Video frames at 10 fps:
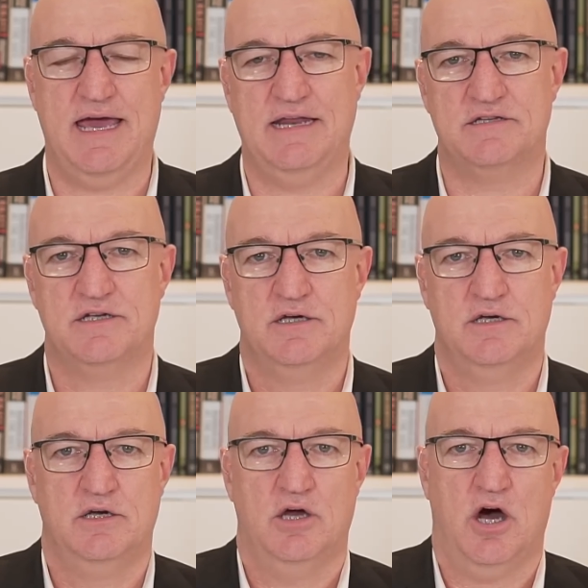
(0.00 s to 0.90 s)
And
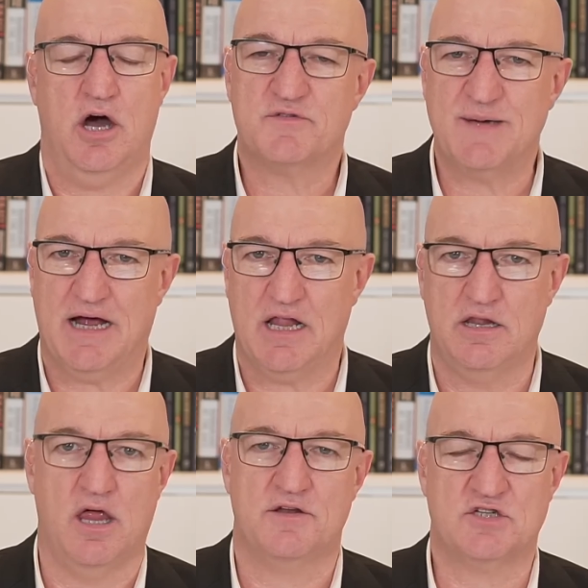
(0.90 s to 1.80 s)
I've spent a
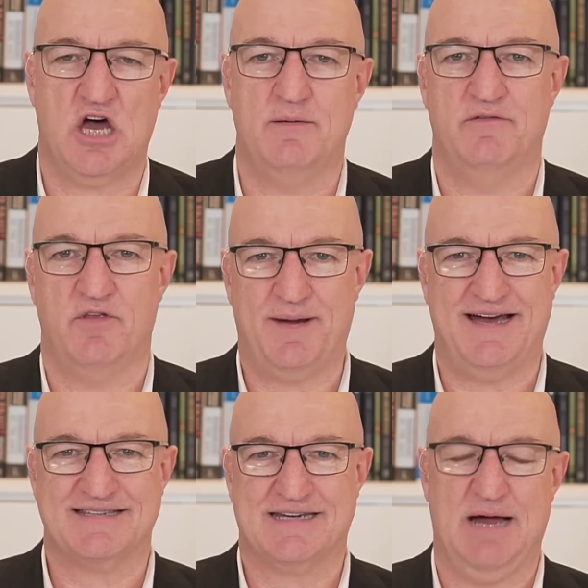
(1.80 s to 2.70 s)
lot of time over the
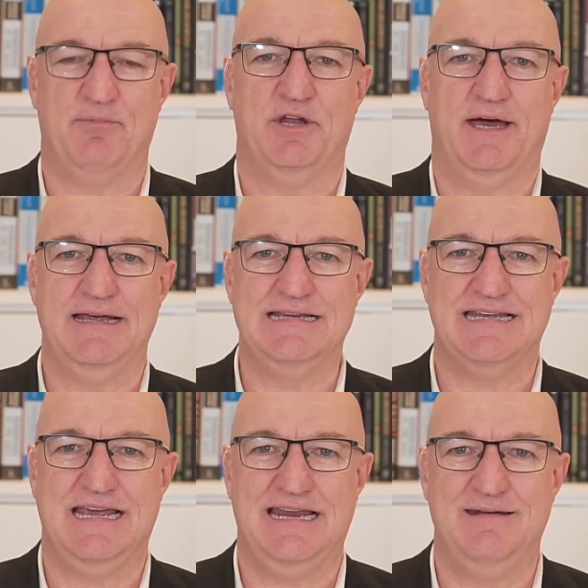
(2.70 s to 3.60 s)
past couple of days
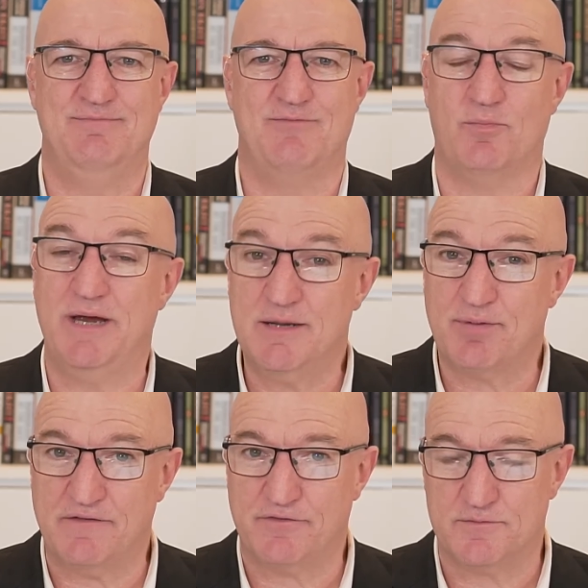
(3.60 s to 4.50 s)
on media
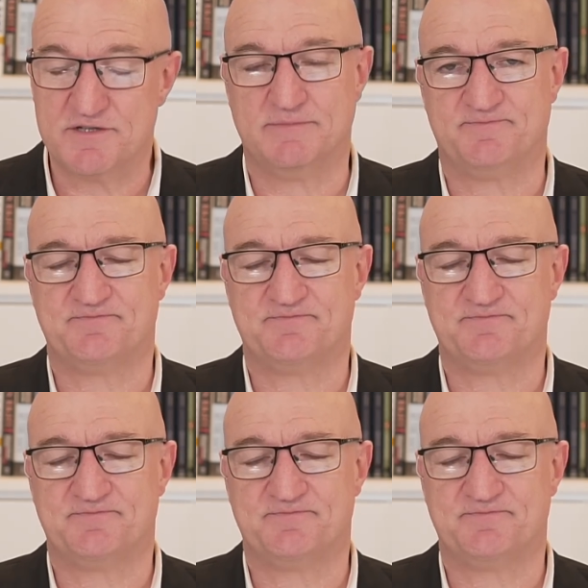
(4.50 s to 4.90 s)
platforms